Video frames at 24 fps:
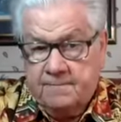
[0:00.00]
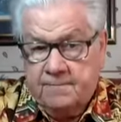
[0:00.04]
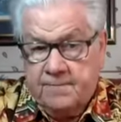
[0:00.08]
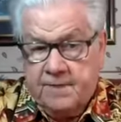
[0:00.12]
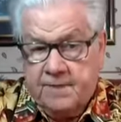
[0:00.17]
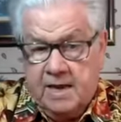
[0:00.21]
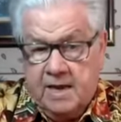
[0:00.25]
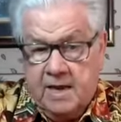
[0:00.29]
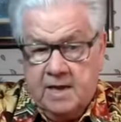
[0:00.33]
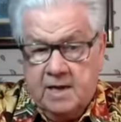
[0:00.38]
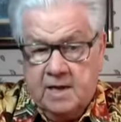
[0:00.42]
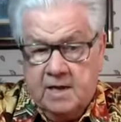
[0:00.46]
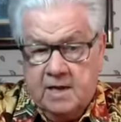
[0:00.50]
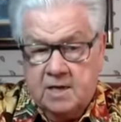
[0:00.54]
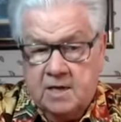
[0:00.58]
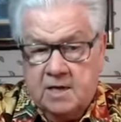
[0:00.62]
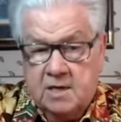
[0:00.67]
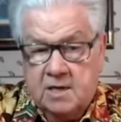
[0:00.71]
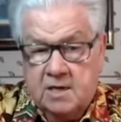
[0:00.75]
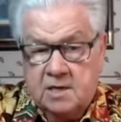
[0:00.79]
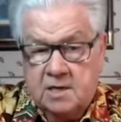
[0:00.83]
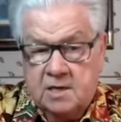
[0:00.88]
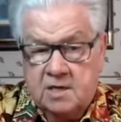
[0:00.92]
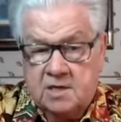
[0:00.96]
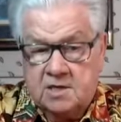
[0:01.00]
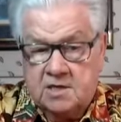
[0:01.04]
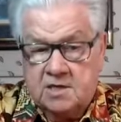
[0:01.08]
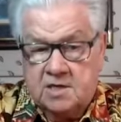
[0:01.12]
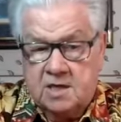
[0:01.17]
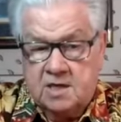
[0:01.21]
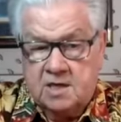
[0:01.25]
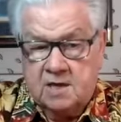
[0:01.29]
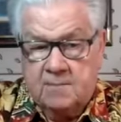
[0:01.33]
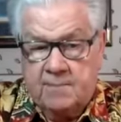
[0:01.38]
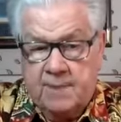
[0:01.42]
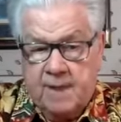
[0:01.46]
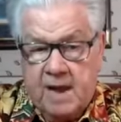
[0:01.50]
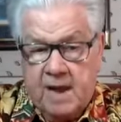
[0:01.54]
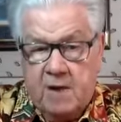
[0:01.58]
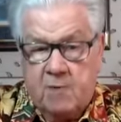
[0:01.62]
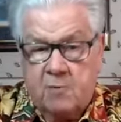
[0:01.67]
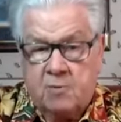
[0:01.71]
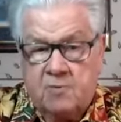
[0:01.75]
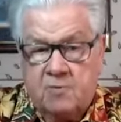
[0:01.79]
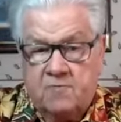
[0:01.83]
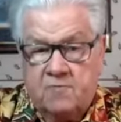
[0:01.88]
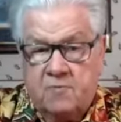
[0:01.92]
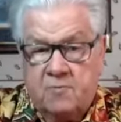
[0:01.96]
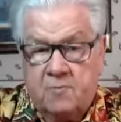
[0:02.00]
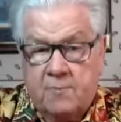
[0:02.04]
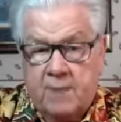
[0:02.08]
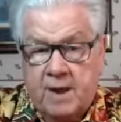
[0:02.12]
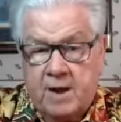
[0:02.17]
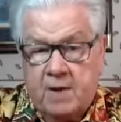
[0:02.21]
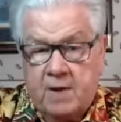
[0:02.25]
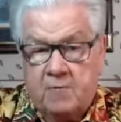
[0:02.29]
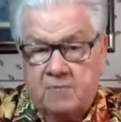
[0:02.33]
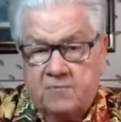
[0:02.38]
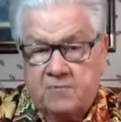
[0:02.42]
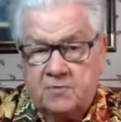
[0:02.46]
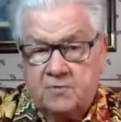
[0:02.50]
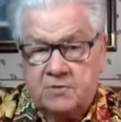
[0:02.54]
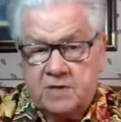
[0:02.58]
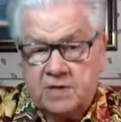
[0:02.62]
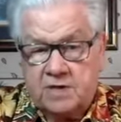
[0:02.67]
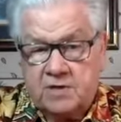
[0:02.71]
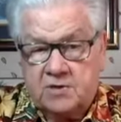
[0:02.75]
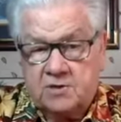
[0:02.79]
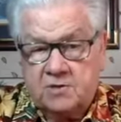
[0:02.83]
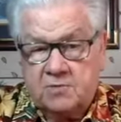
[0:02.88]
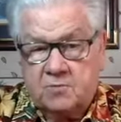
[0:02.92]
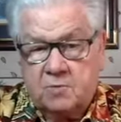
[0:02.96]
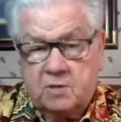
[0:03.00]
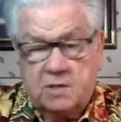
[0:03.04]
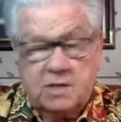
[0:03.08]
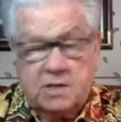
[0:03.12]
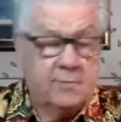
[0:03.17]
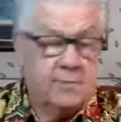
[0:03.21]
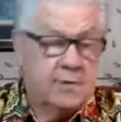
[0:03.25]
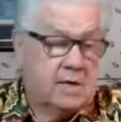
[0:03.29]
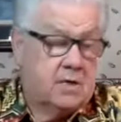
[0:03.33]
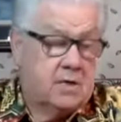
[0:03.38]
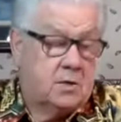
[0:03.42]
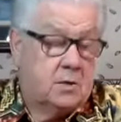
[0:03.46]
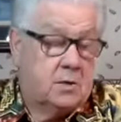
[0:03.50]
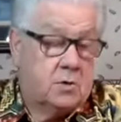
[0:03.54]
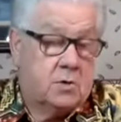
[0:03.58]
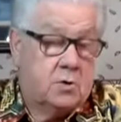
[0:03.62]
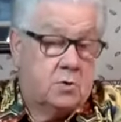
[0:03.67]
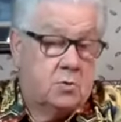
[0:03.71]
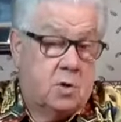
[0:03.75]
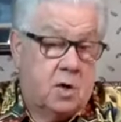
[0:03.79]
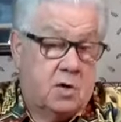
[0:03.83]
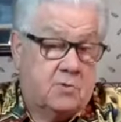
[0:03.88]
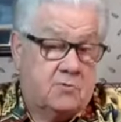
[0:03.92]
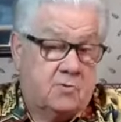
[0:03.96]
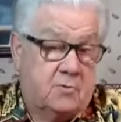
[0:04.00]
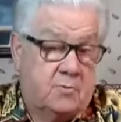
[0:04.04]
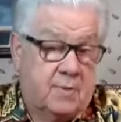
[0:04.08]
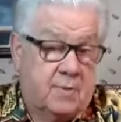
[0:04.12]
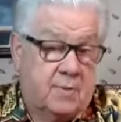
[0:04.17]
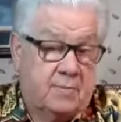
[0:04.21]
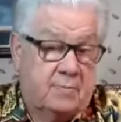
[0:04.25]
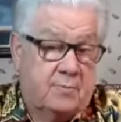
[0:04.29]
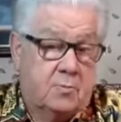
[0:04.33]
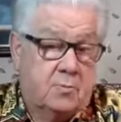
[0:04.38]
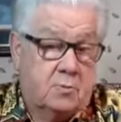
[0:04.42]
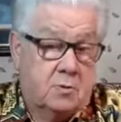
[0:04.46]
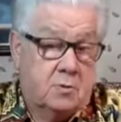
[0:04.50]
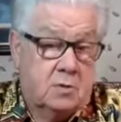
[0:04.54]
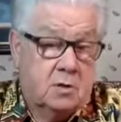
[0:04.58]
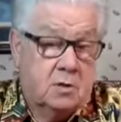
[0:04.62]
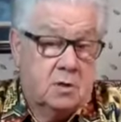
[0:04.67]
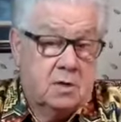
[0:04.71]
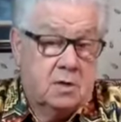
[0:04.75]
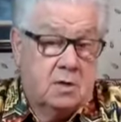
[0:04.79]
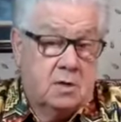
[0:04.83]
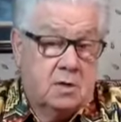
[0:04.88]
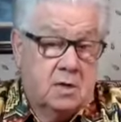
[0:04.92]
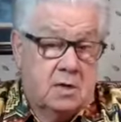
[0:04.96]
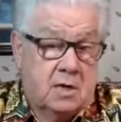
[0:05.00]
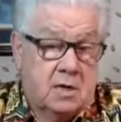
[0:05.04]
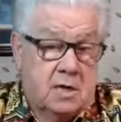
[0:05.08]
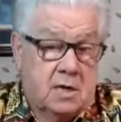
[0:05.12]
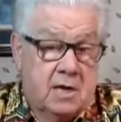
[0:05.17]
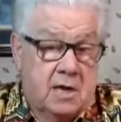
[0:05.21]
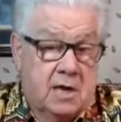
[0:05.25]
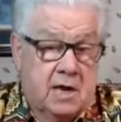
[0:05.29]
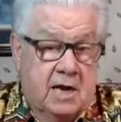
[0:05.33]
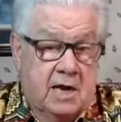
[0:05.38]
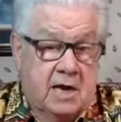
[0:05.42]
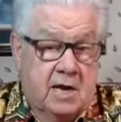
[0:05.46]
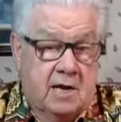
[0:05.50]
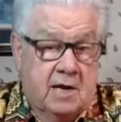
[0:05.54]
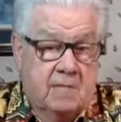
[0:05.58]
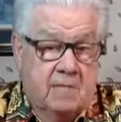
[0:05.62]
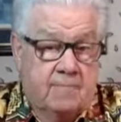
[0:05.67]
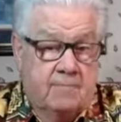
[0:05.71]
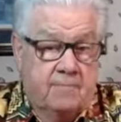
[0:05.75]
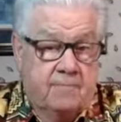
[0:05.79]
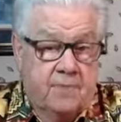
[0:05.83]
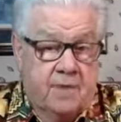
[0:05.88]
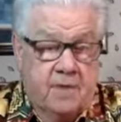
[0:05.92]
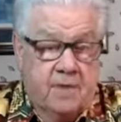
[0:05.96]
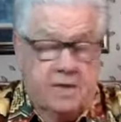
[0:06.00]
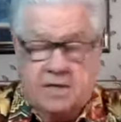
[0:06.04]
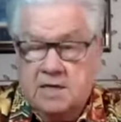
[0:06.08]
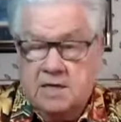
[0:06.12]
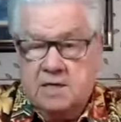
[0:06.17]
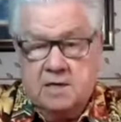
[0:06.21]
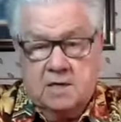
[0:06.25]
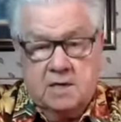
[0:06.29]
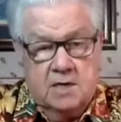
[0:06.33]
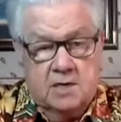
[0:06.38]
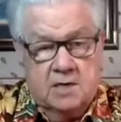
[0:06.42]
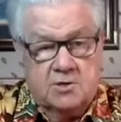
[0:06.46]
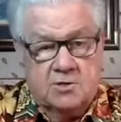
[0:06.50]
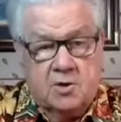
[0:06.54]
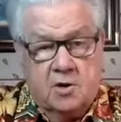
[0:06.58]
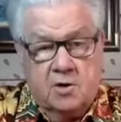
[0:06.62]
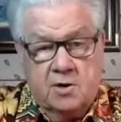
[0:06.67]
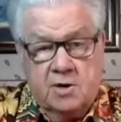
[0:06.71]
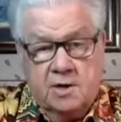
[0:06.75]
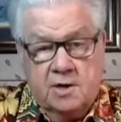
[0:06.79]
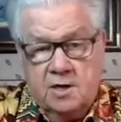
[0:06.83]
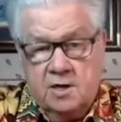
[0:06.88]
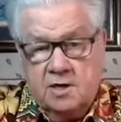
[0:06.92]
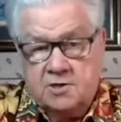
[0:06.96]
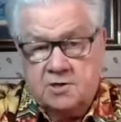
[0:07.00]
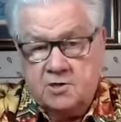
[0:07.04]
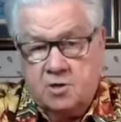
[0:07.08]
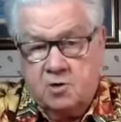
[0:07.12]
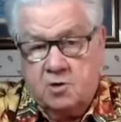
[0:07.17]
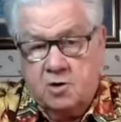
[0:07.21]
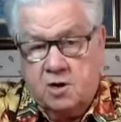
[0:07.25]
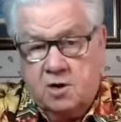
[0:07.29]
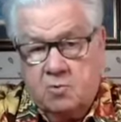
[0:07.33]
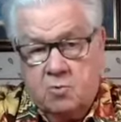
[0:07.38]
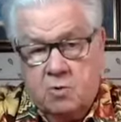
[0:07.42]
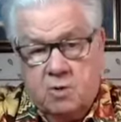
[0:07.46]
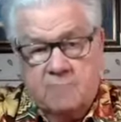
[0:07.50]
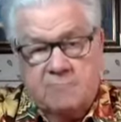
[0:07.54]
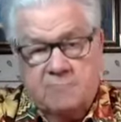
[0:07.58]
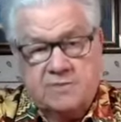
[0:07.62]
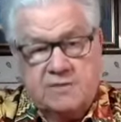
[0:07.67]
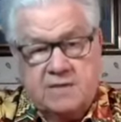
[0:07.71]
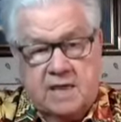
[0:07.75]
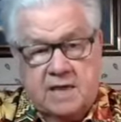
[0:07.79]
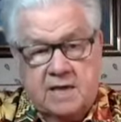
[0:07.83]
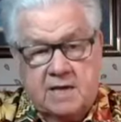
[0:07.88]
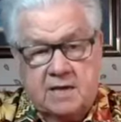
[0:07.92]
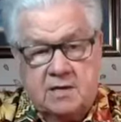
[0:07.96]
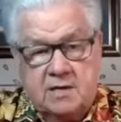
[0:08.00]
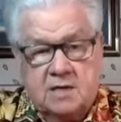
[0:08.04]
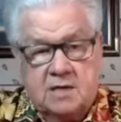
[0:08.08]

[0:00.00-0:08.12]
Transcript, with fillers: and it, it's a powerful, powerful session. We limit it to 200 people, and again, it's on a, it's on our website.